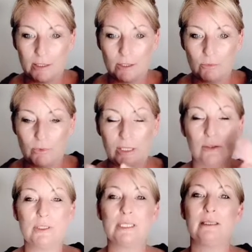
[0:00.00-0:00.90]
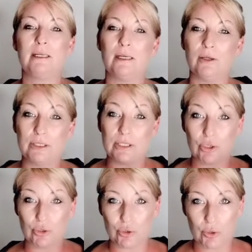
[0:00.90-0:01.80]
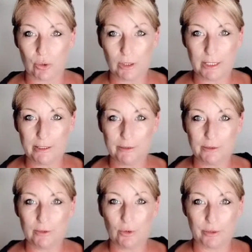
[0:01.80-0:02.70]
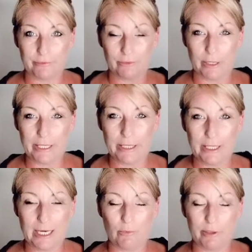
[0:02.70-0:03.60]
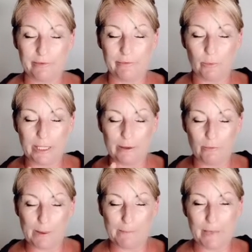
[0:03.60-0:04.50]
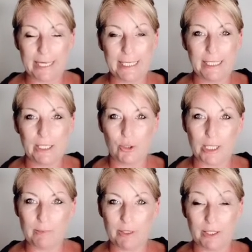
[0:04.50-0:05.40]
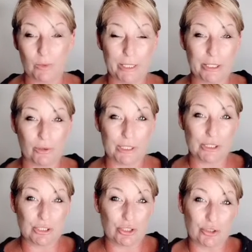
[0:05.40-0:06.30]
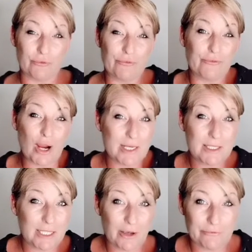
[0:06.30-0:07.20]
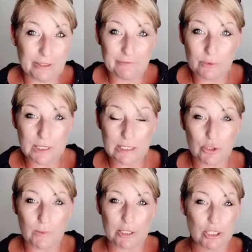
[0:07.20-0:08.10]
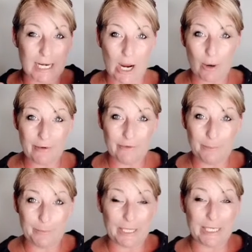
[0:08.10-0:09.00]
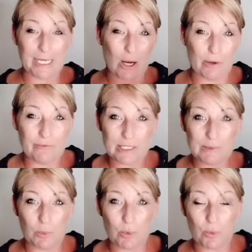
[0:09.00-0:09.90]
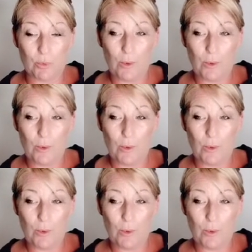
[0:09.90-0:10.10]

We're losing the need to control it or avoid it, and we're making an agreement that we're going to confront a fearful situation, however big, however small.